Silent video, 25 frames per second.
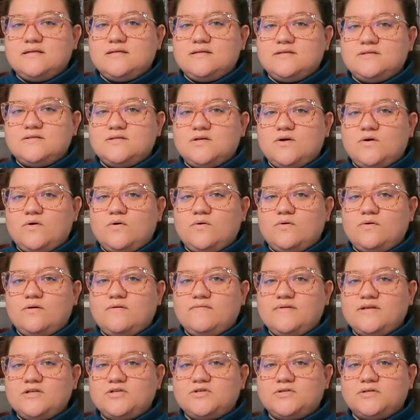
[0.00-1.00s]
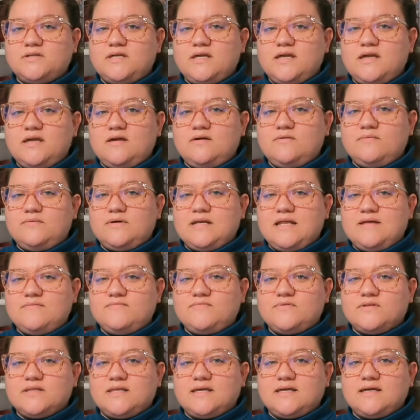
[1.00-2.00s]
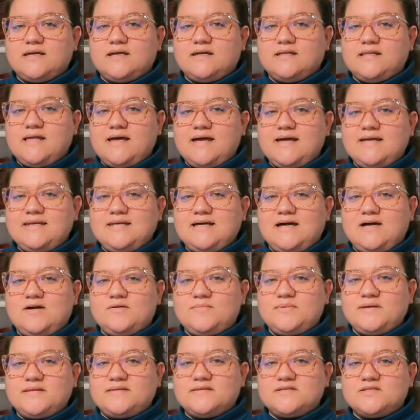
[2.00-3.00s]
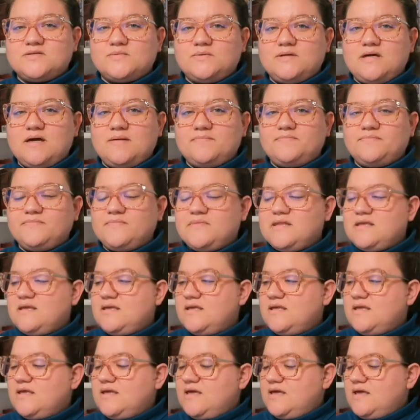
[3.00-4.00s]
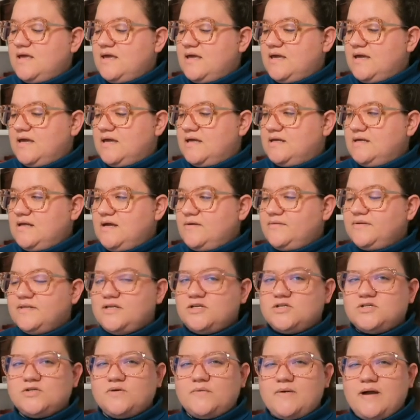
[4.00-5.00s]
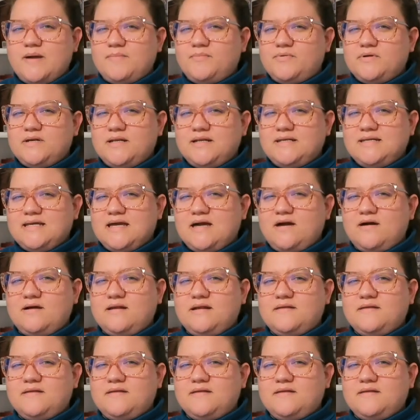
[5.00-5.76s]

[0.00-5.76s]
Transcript: so eventually when I'm feeling inclined, I'll pick this one up. And not really sure why I put it down.